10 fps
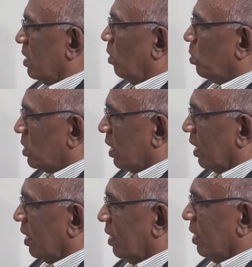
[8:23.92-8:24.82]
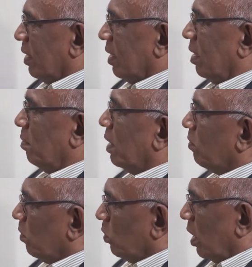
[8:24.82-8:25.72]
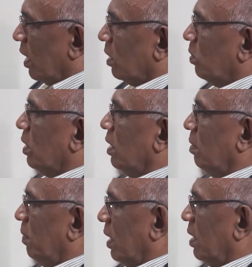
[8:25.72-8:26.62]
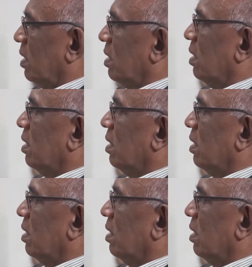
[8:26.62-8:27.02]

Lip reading: outside, but we would like to really make it